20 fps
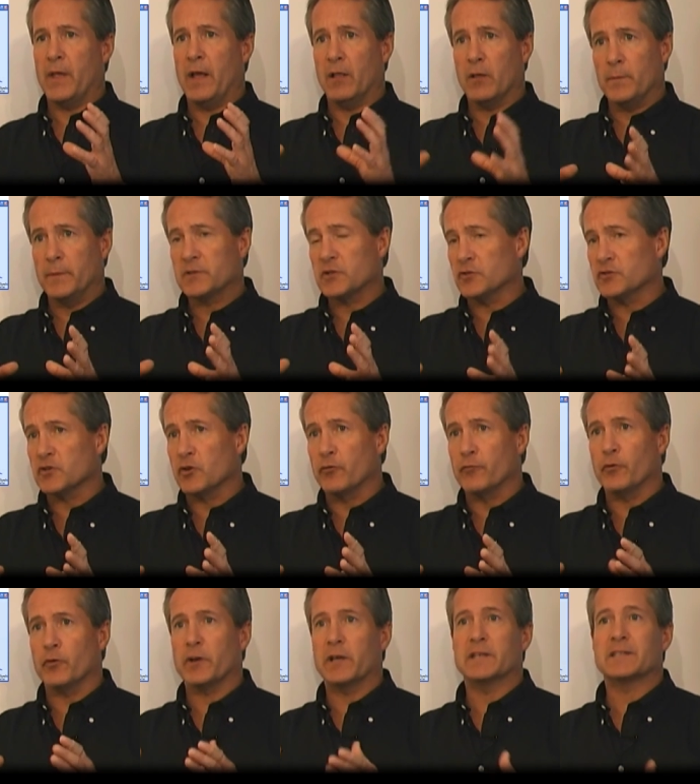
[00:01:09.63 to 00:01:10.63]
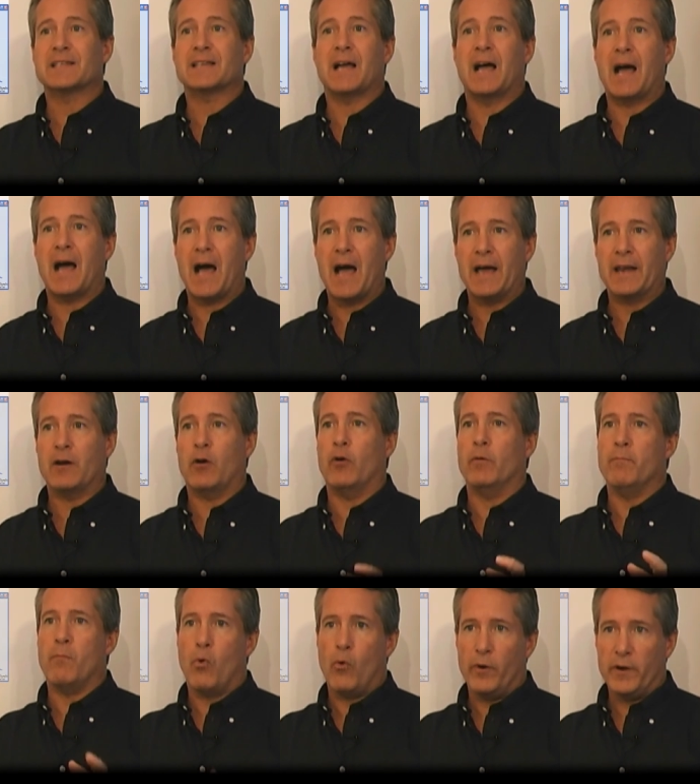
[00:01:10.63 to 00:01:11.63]
elemental sulfur gets hot
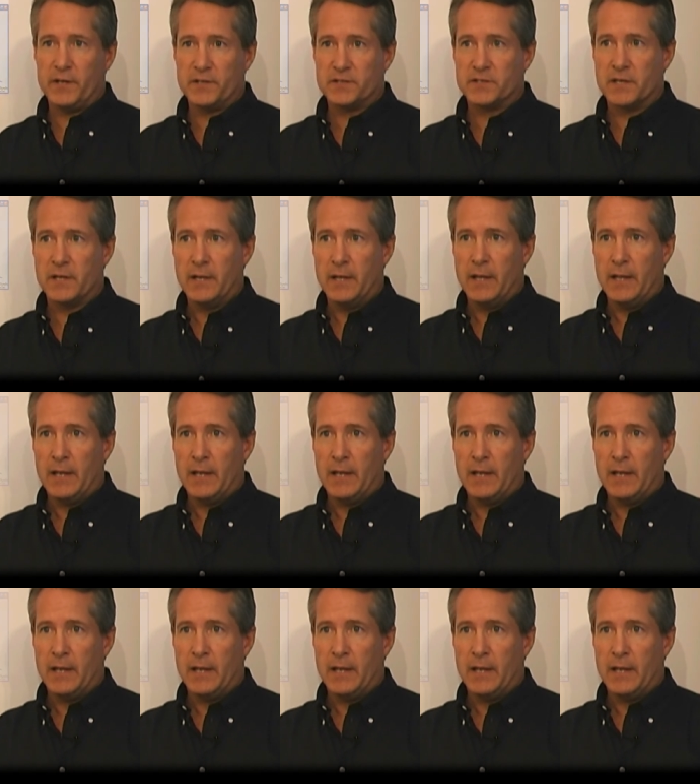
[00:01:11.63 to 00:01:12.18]
or moist,